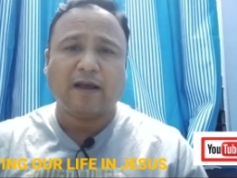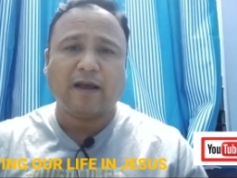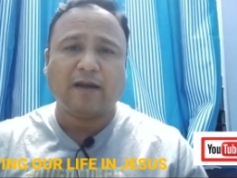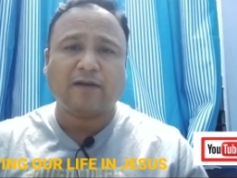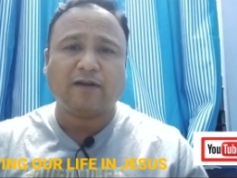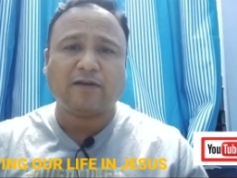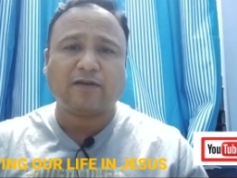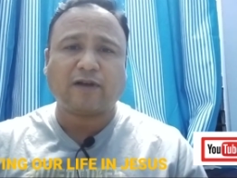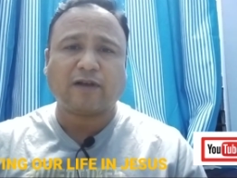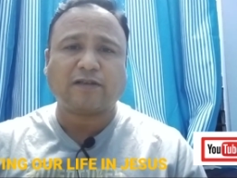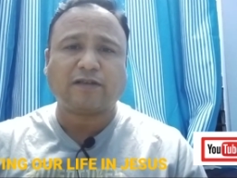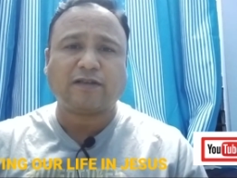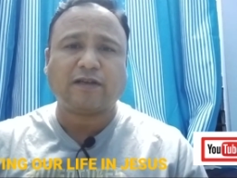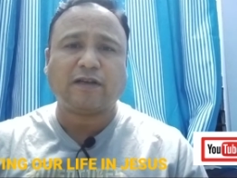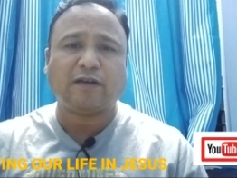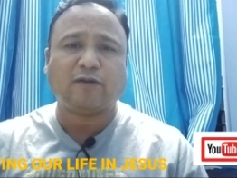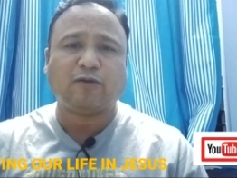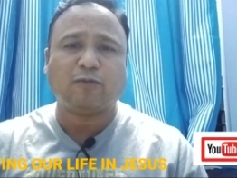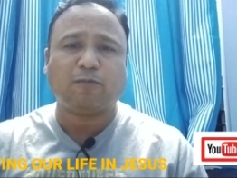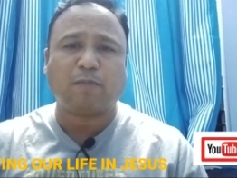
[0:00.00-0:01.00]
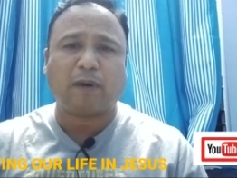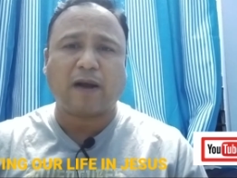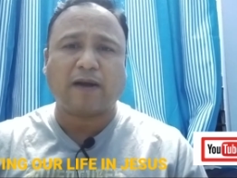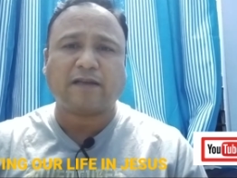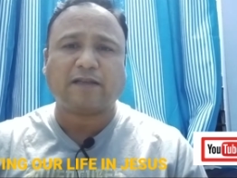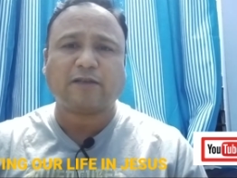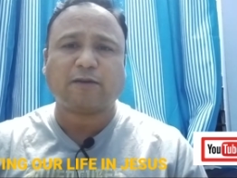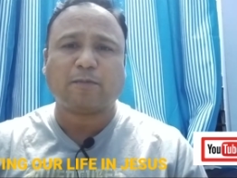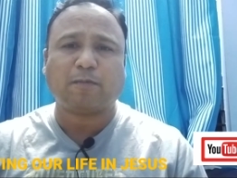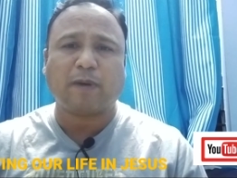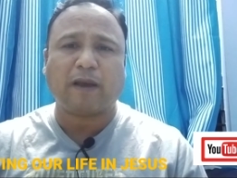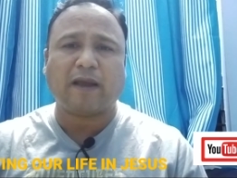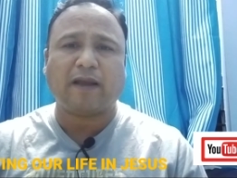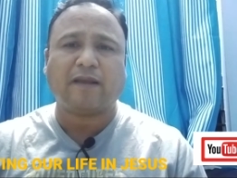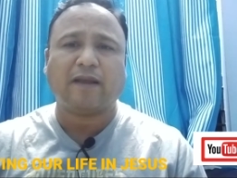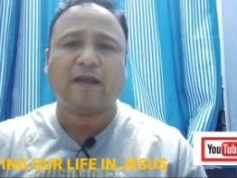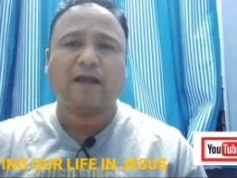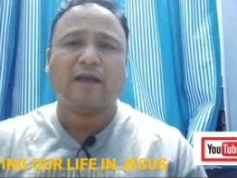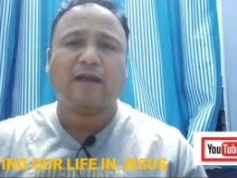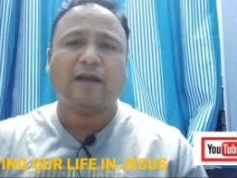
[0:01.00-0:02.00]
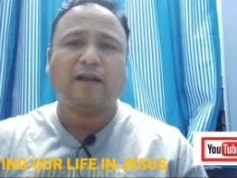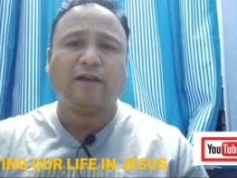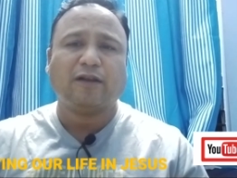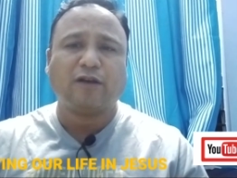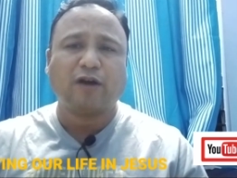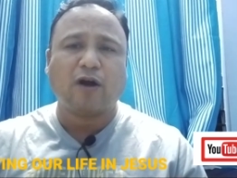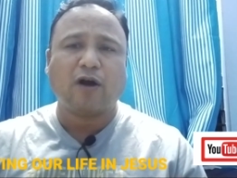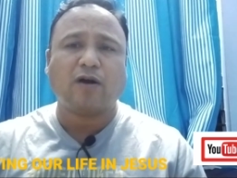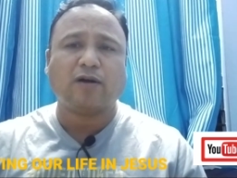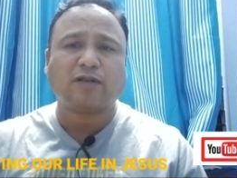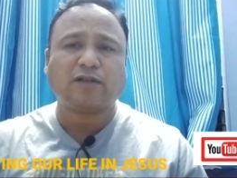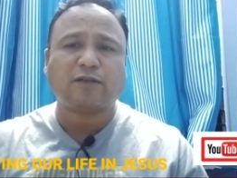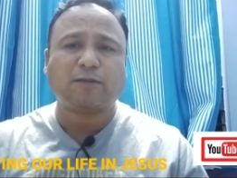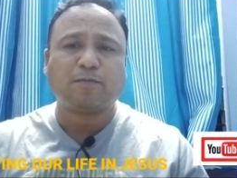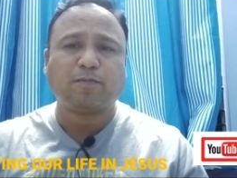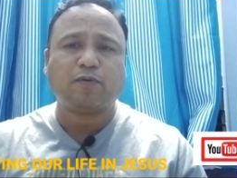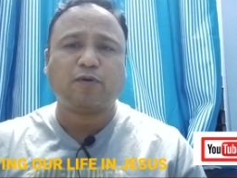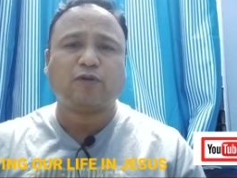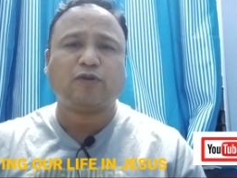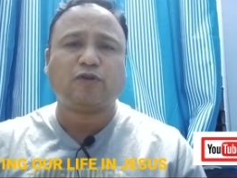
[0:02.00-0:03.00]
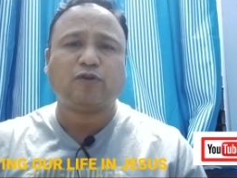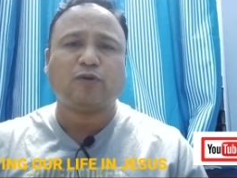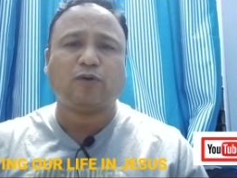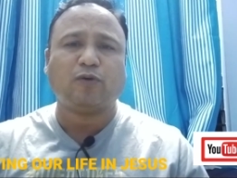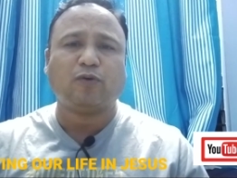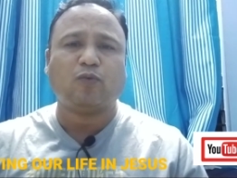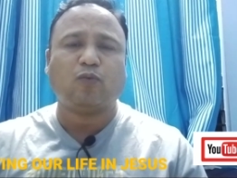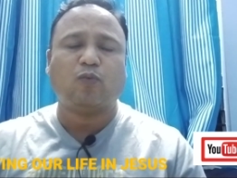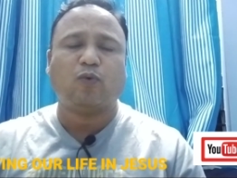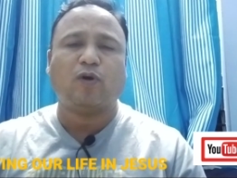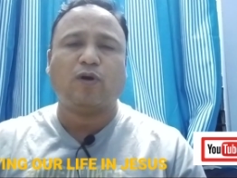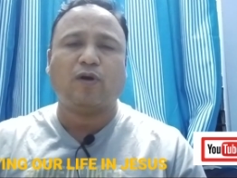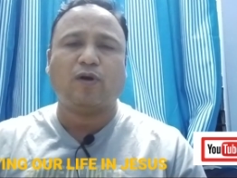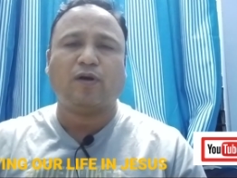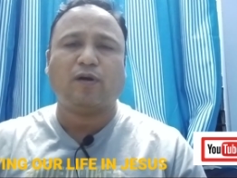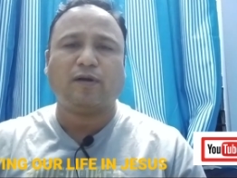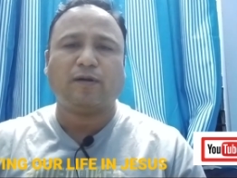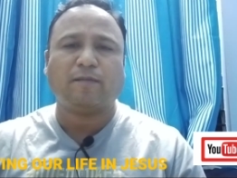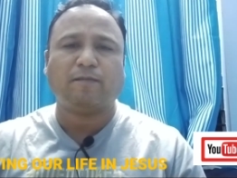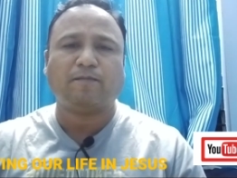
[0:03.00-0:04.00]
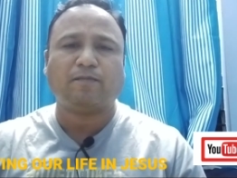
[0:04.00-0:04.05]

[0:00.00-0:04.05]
and trusting to participate in God's spiritual world.